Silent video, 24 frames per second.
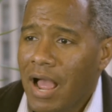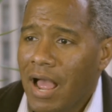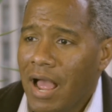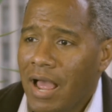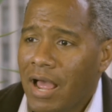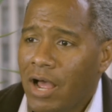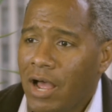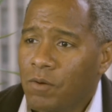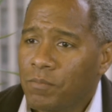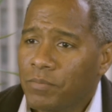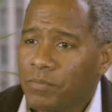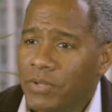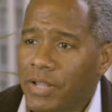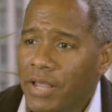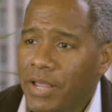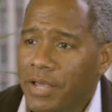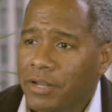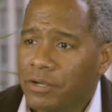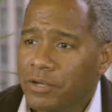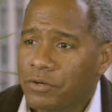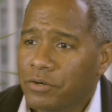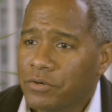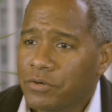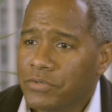how
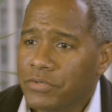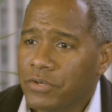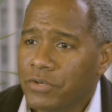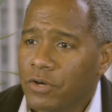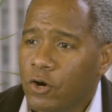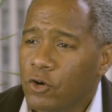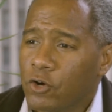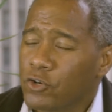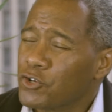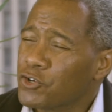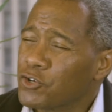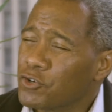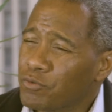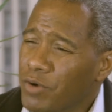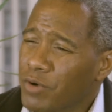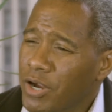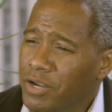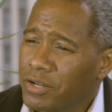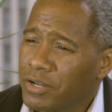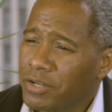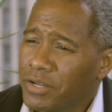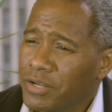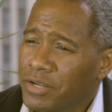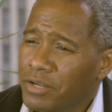planners are
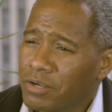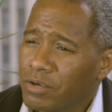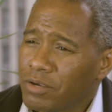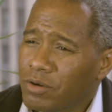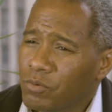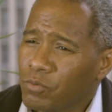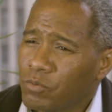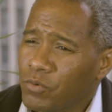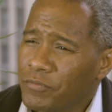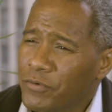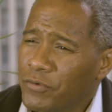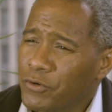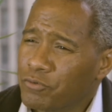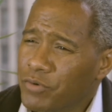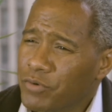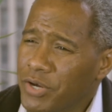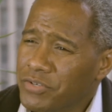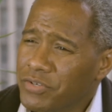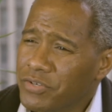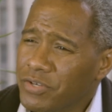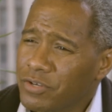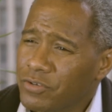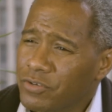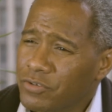struggling with
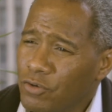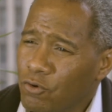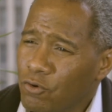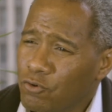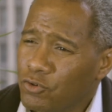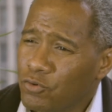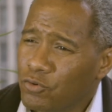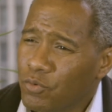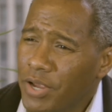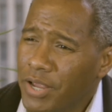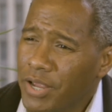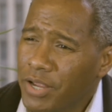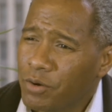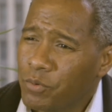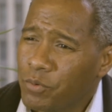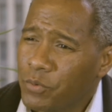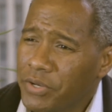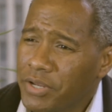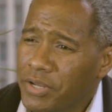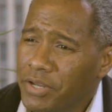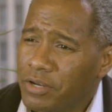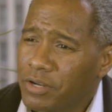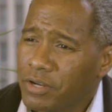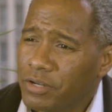addressing social
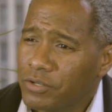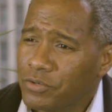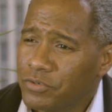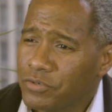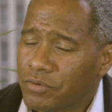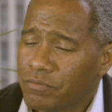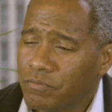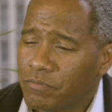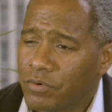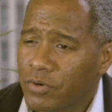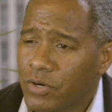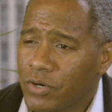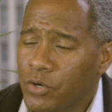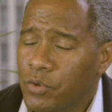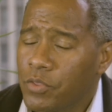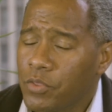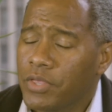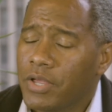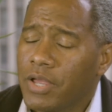equity and inclusive growth,